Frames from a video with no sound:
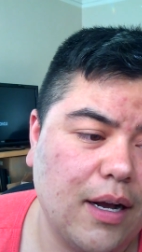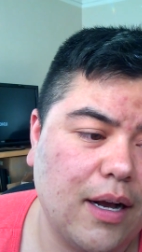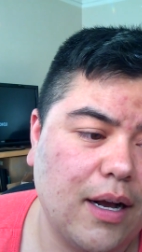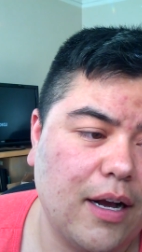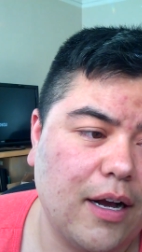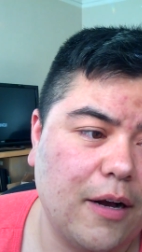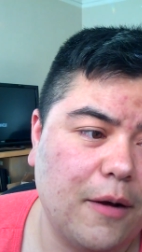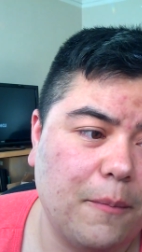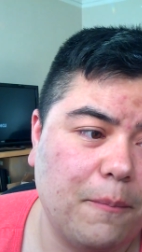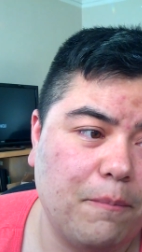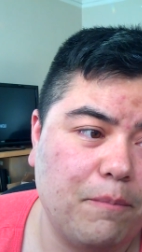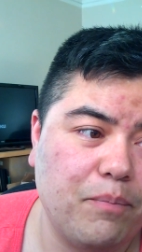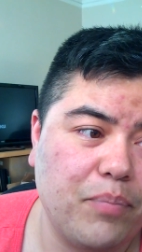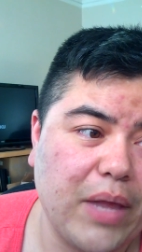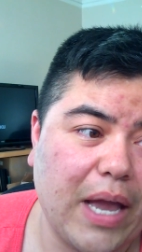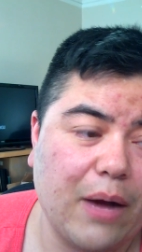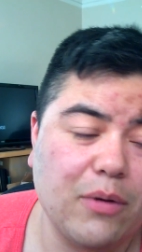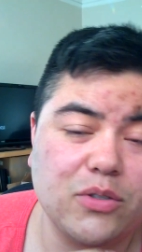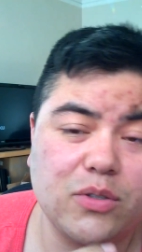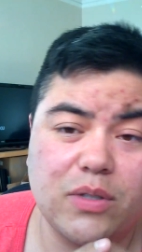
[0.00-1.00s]
um,
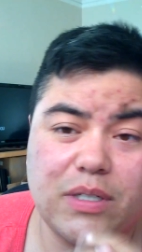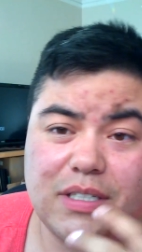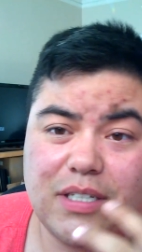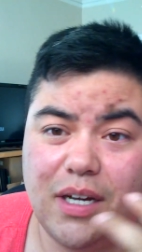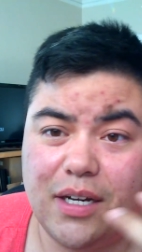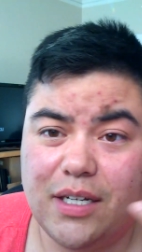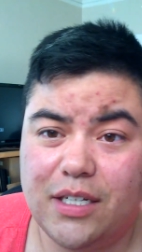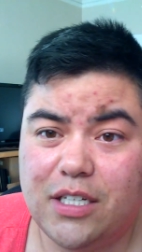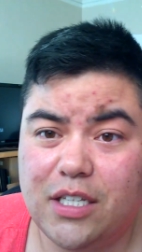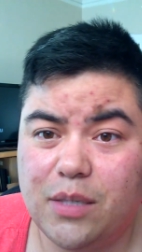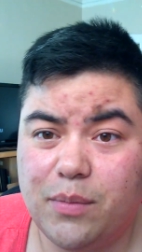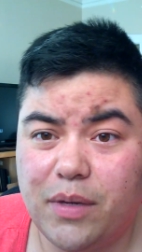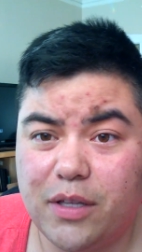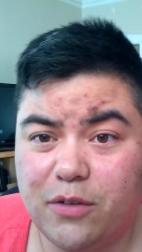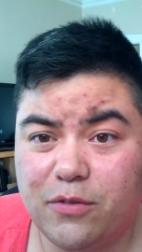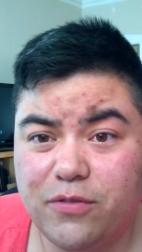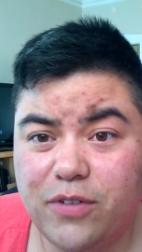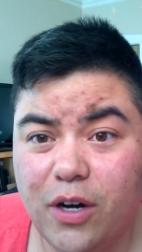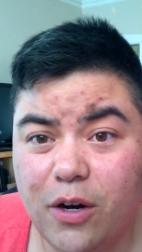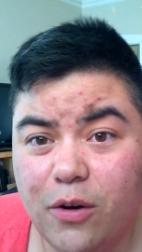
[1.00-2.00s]
I was only talking to them on
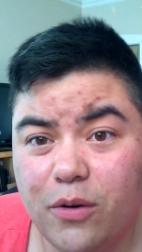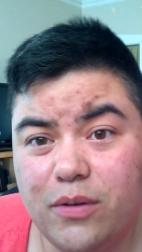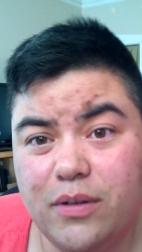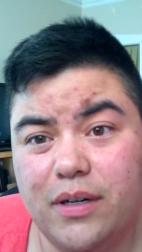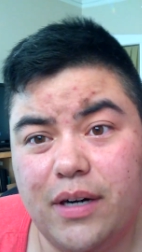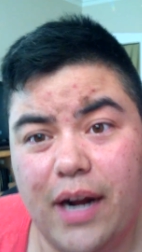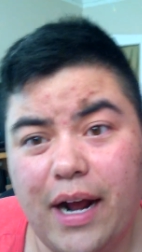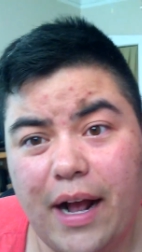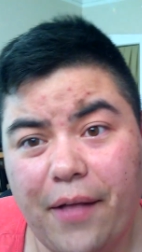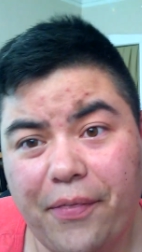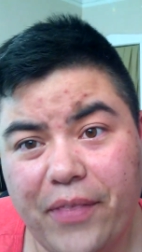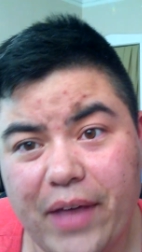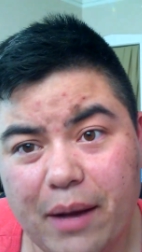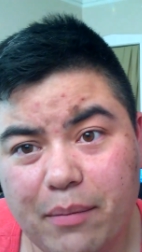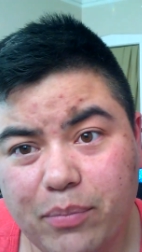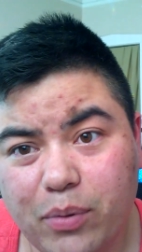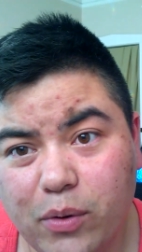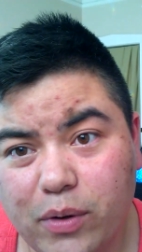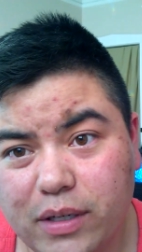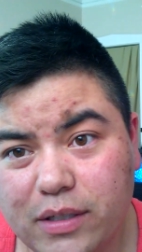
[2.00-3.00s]
the phone at
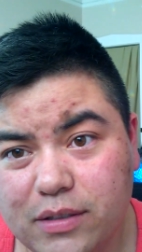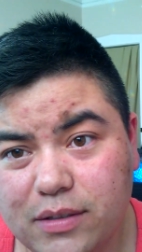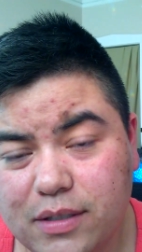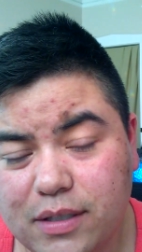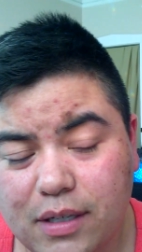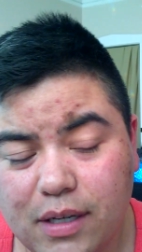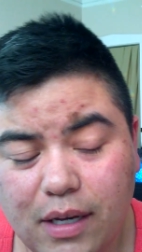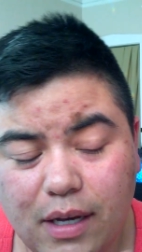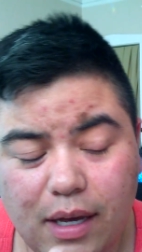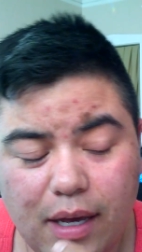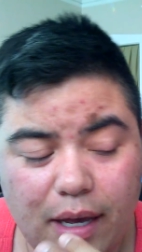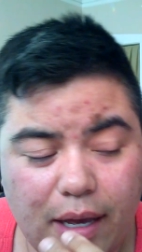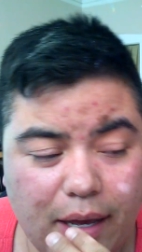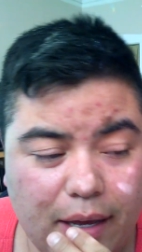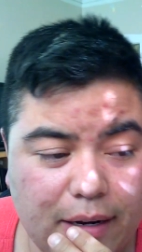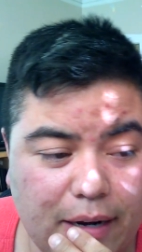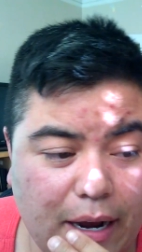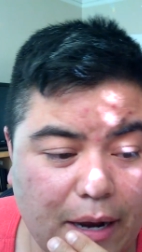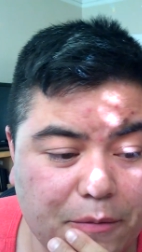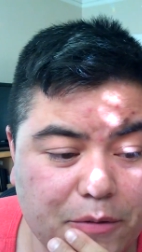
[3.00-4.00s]
that point,
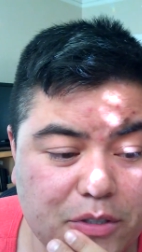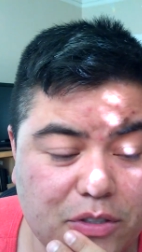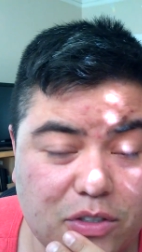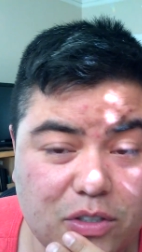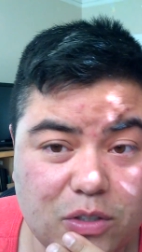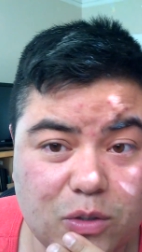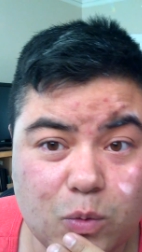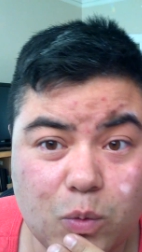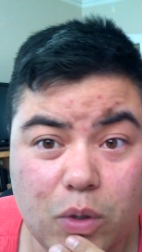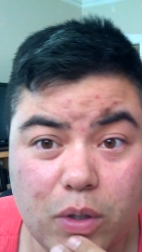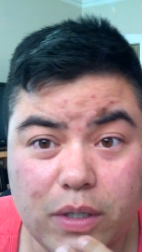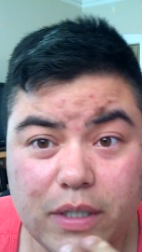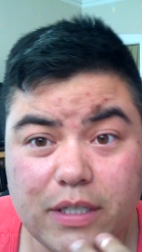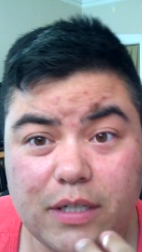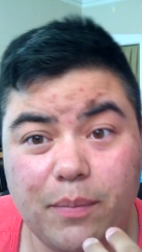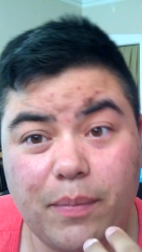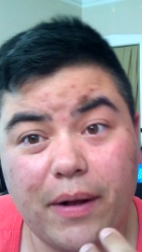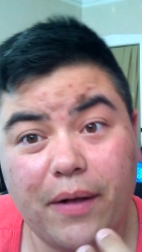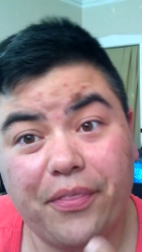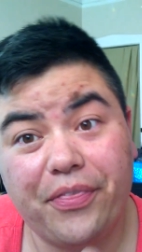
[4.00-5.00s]
and I was just worried
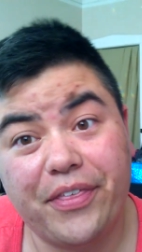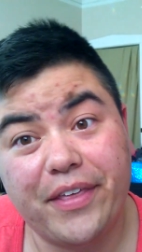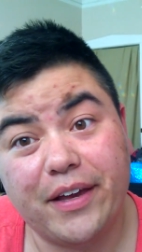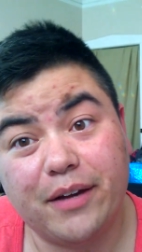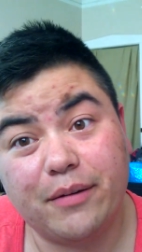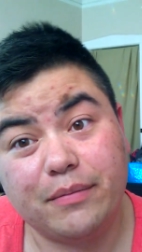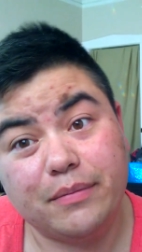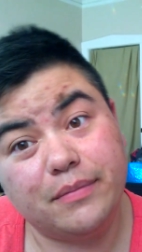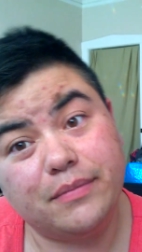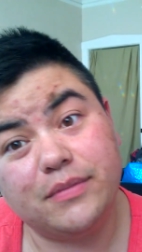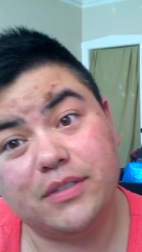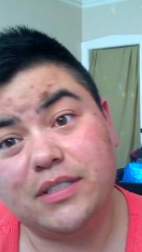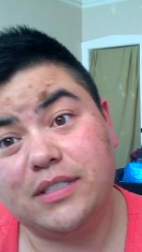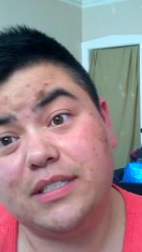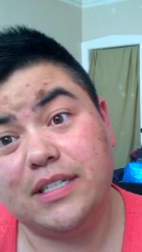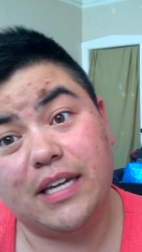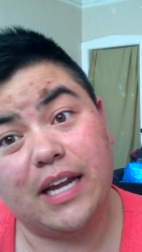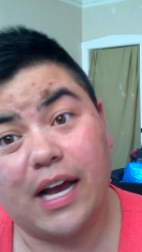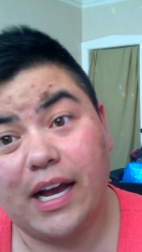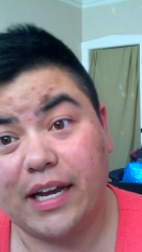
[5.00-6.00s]
about them
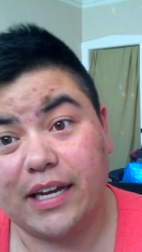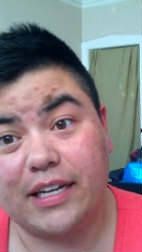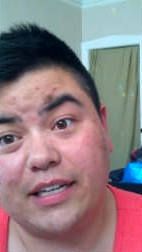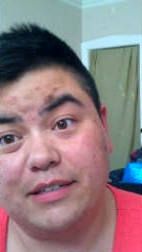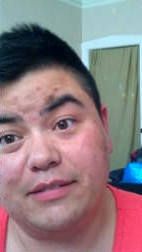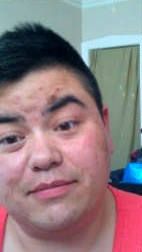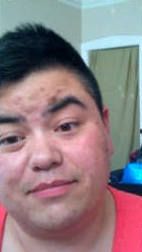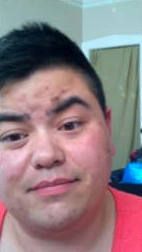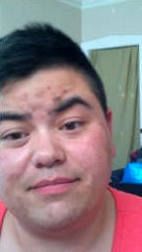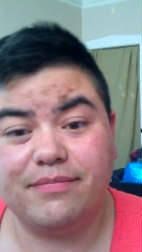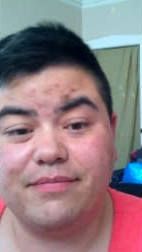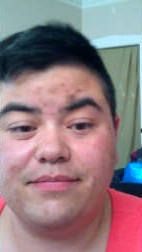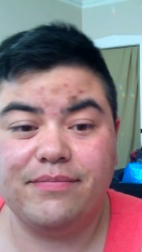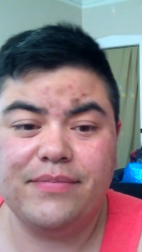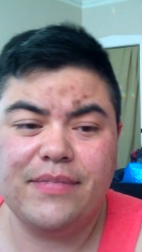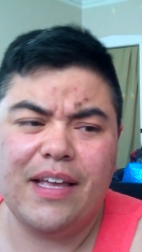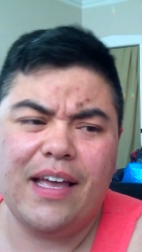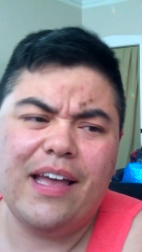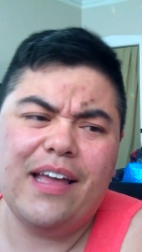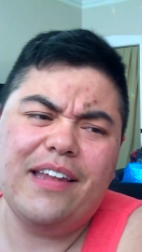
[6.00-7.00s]
denying
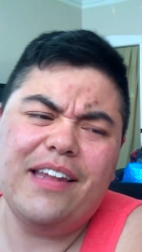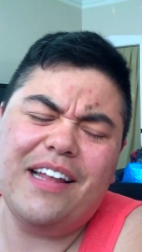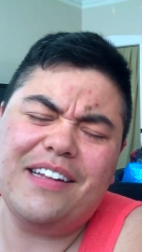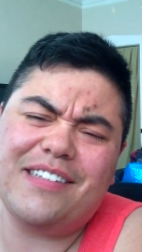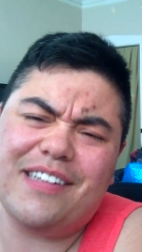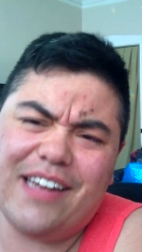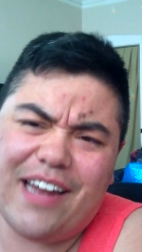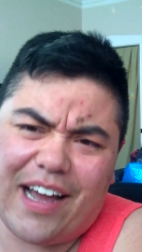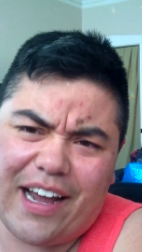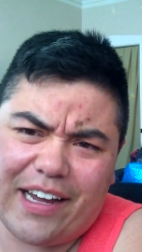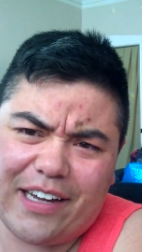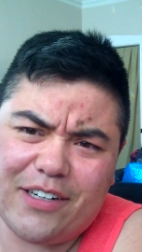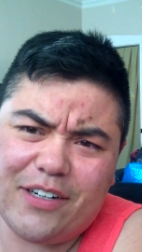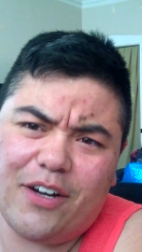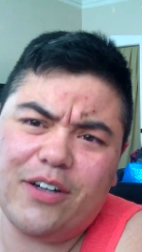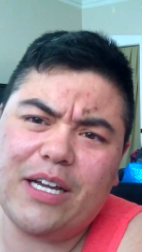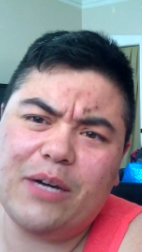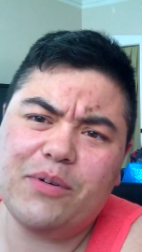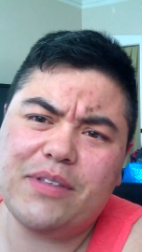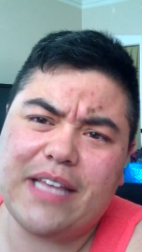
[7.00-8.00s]
not denying,
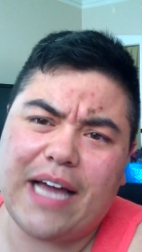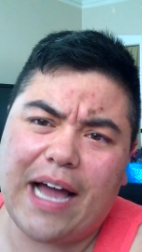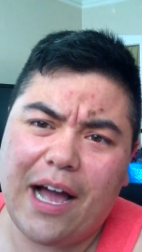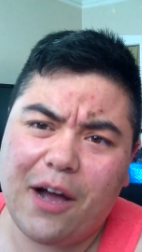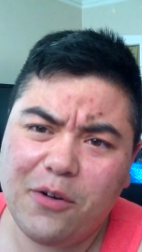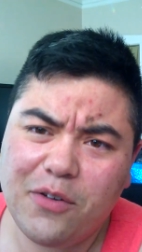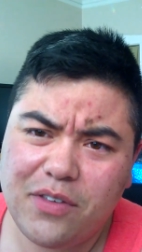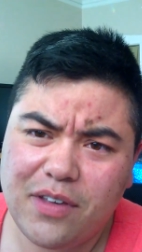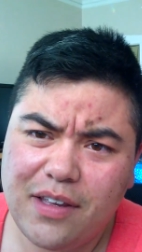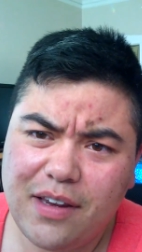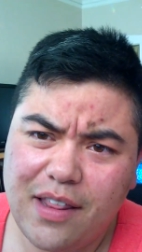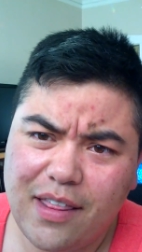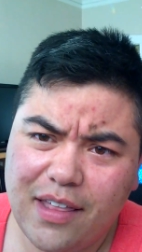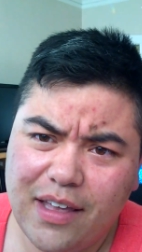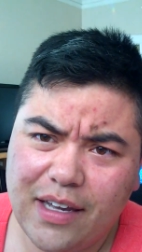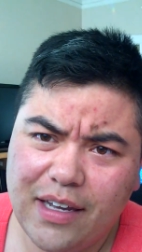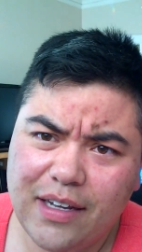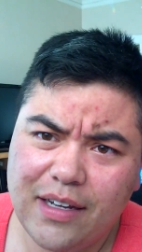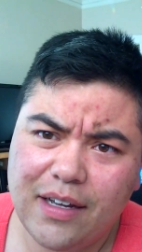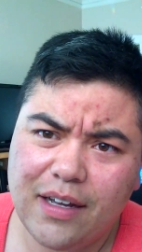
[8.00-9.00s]
okay, with the housing
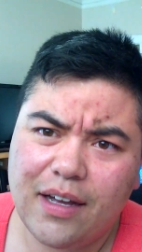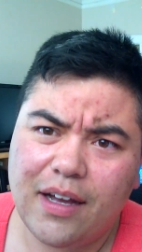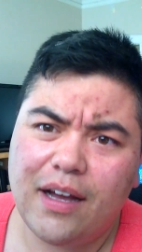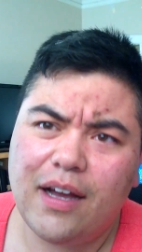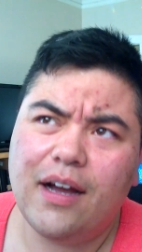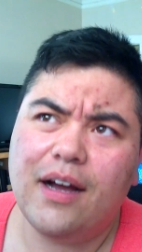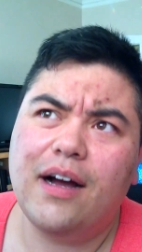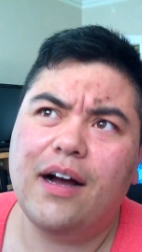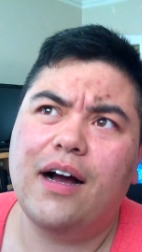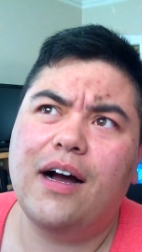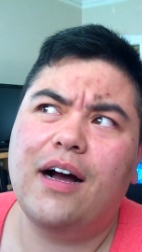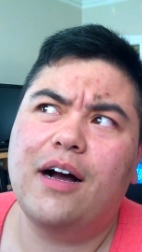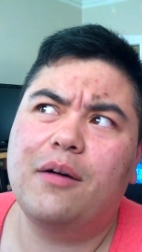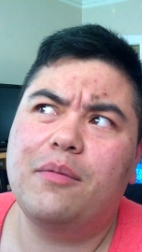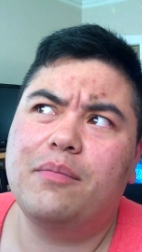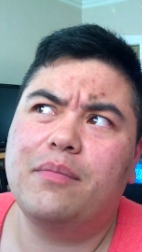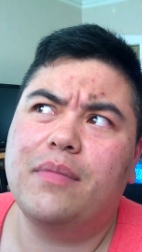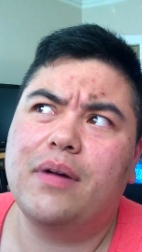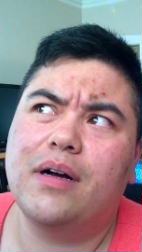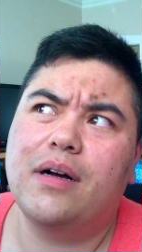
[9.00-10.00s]
thing,
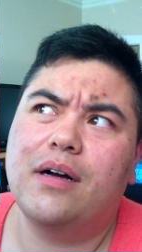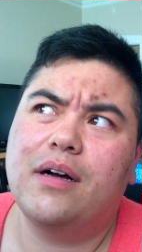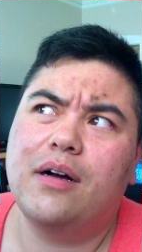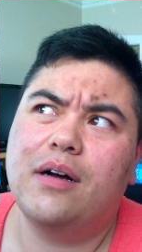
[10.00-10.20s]
um,